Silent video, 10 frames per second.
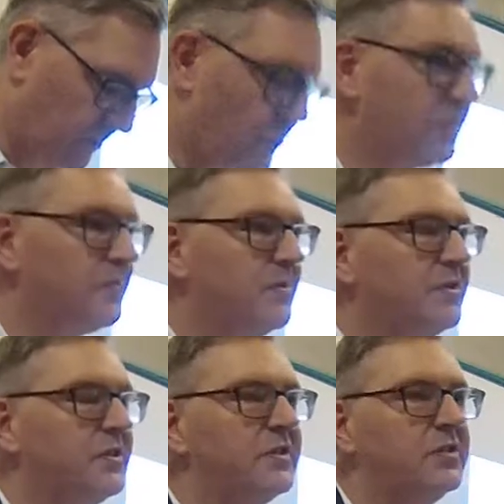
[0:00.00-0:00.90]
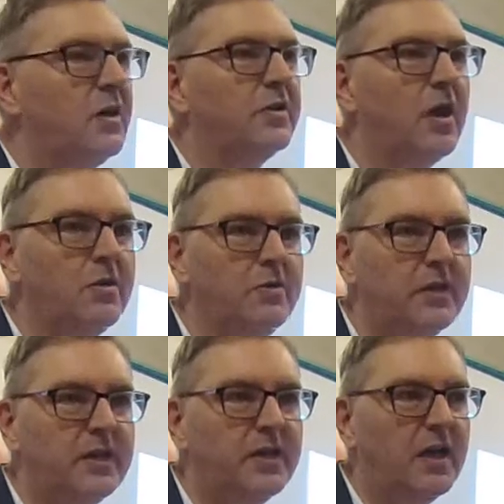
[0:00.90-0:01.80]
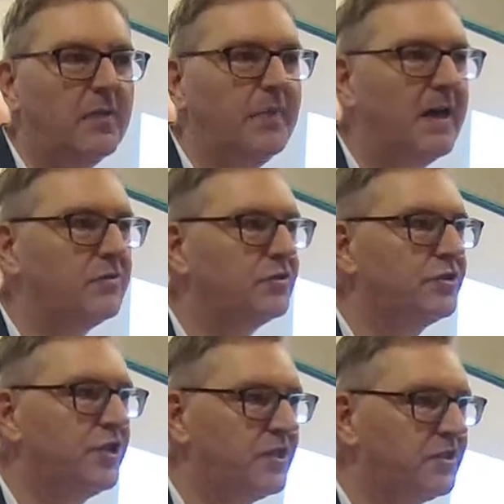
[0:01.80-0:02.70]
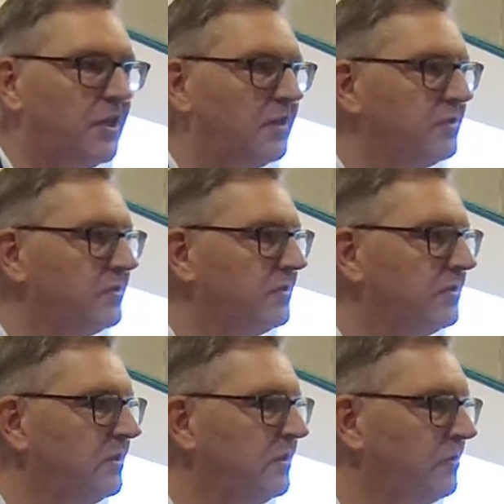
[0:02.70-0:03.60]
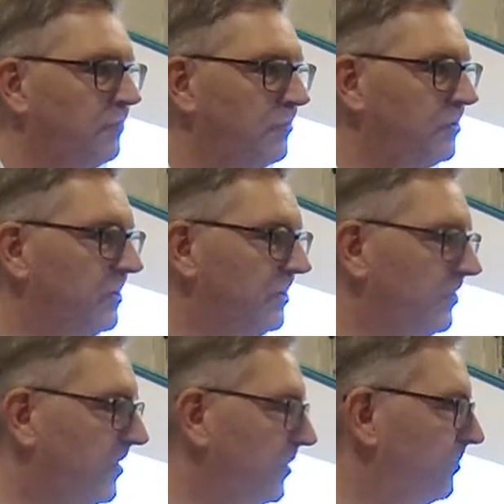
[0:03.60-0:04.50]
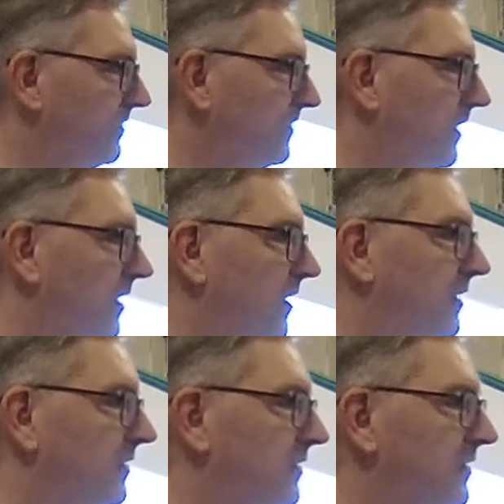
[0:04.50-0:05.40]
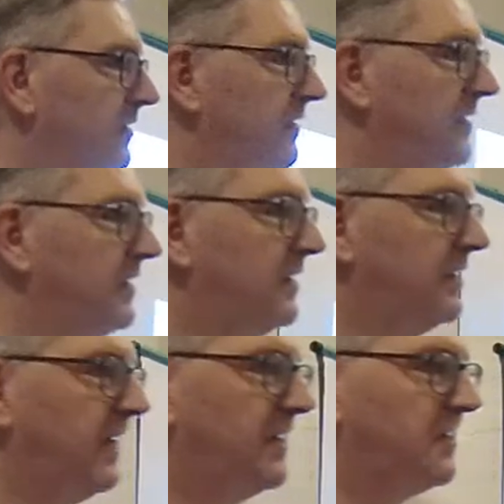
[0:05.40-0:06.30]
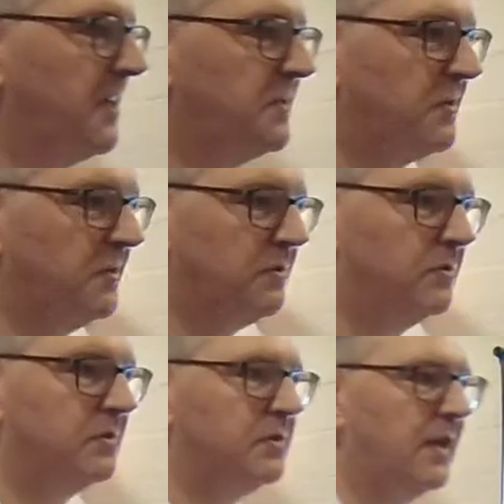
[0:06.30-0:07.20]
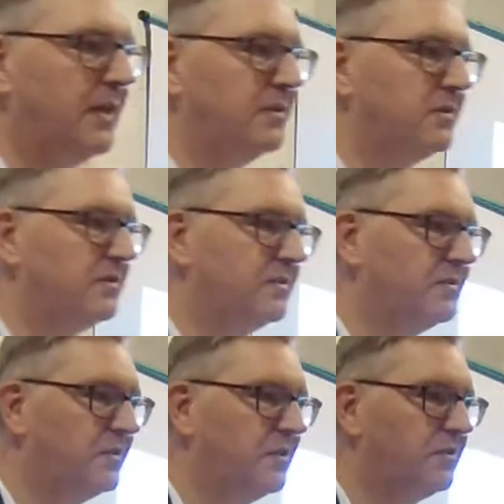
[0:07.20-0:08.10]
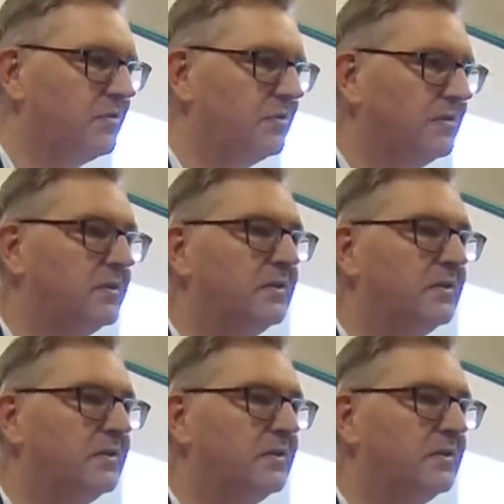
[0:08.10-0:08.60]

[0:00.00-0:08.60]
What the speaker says: Christmas is not only about chestnuts roasting on an open fire and Santa Claus and tinsel